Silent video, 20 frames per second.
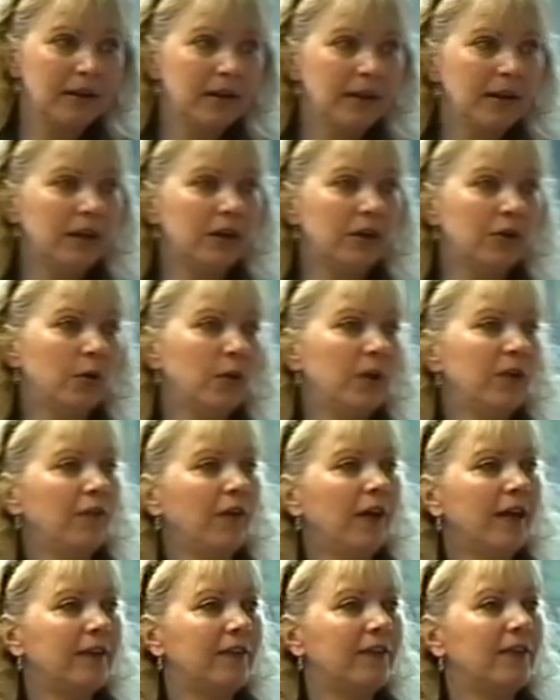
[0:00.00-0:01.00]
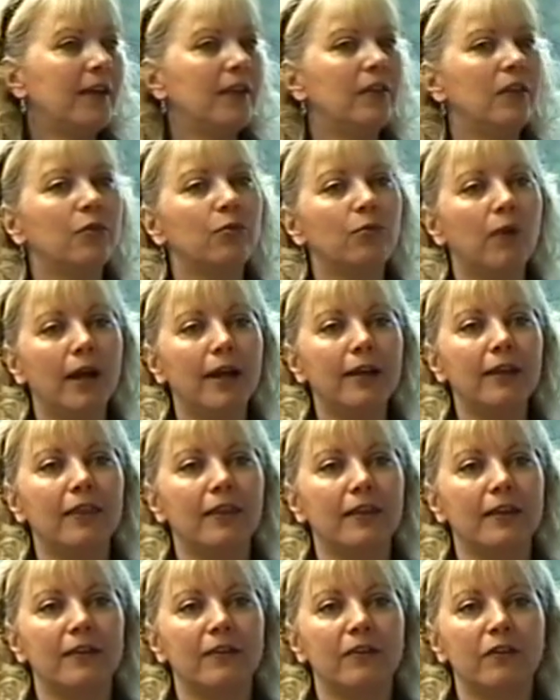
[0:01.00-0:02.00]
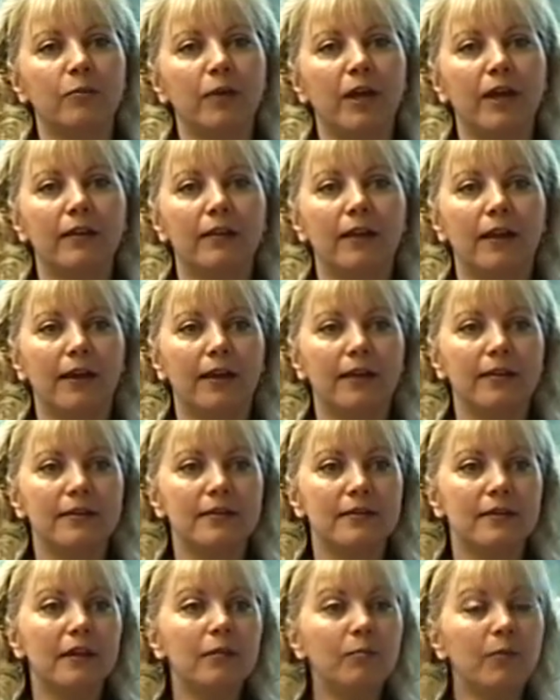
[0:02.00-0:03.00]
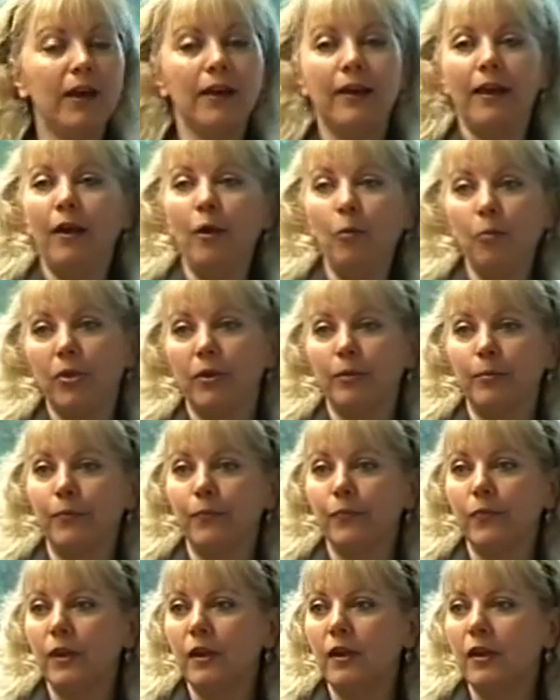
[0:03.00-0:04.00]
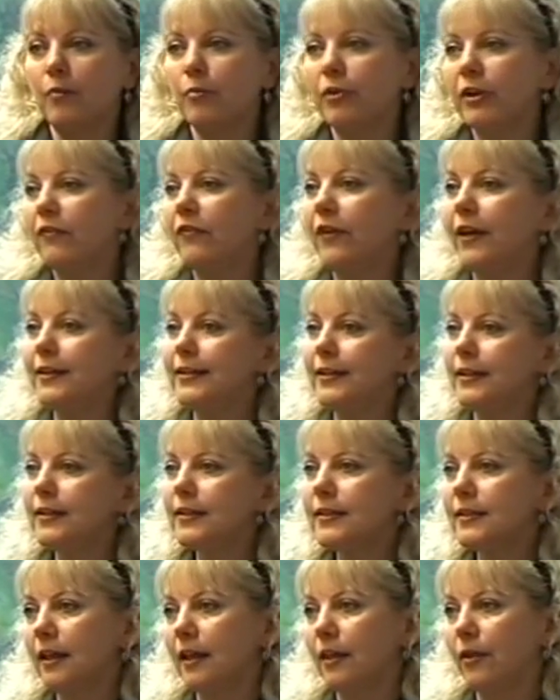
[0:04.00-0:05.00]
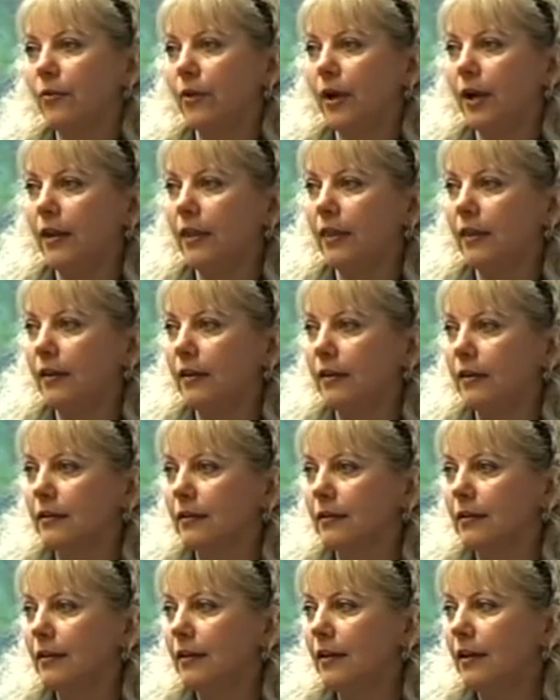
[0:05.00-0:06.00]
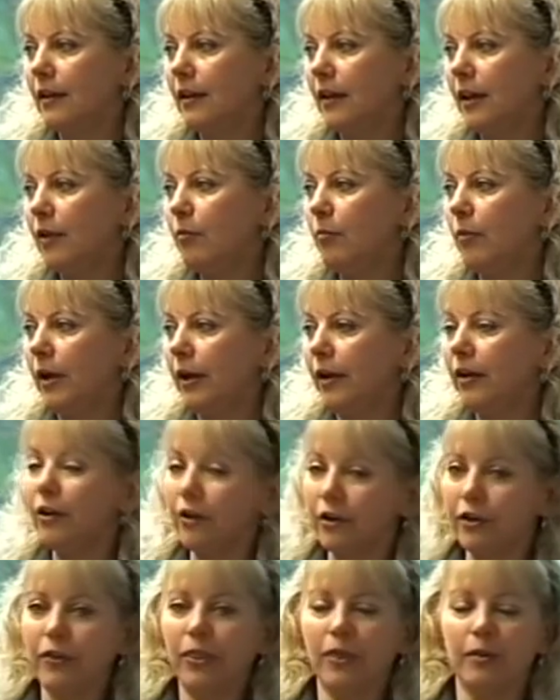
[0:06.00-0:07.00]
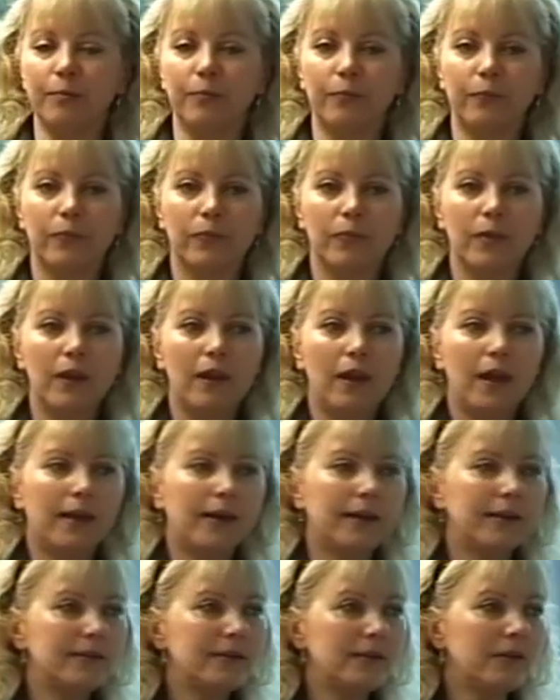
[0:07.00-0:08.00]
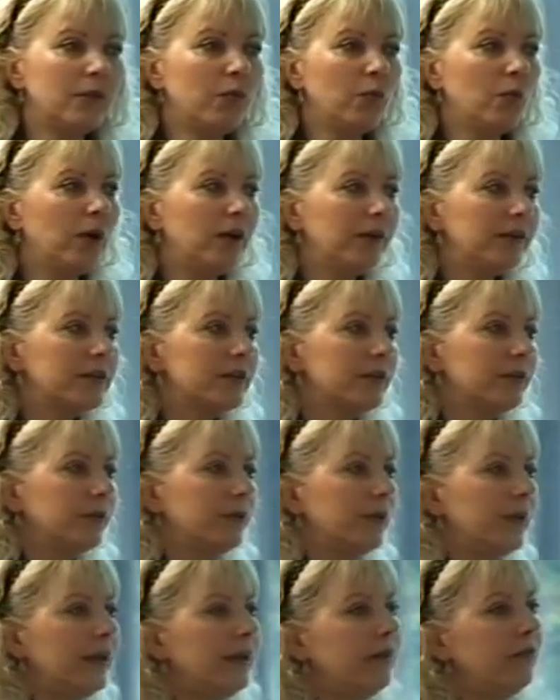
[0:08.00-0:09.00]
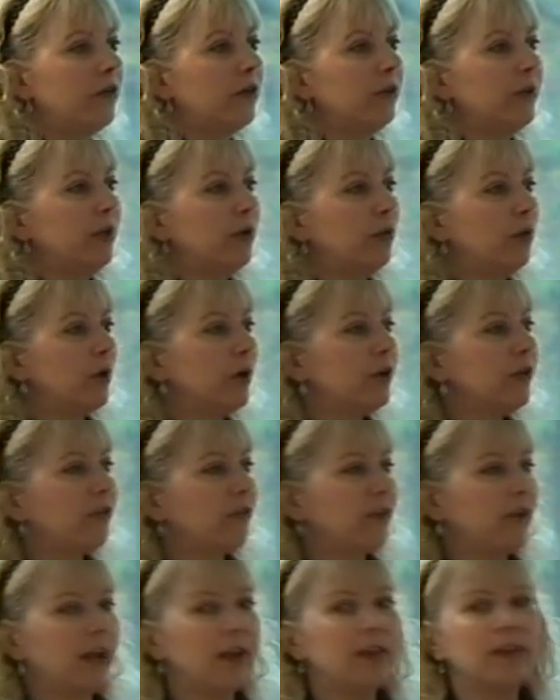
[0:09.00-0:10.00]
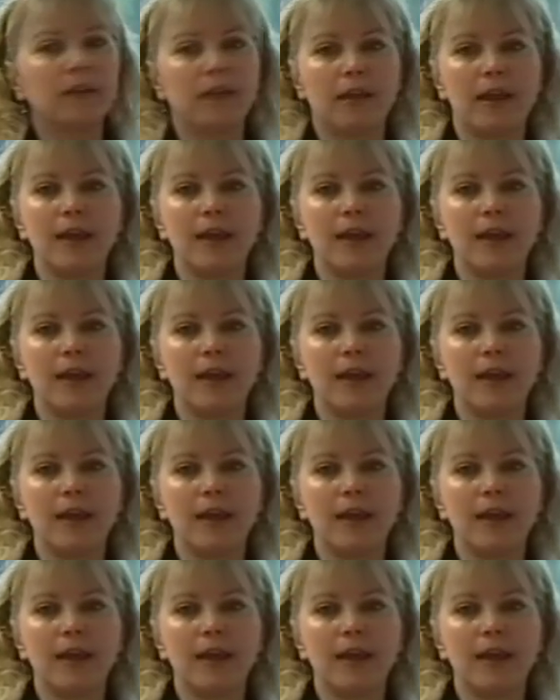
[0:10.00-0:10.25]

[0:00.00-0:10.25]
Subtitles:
You know, if I said the right things to my clients, it might help them. But if I didn't say the right thing, it might hurt them. And I didn't want to leave them in a worse state than they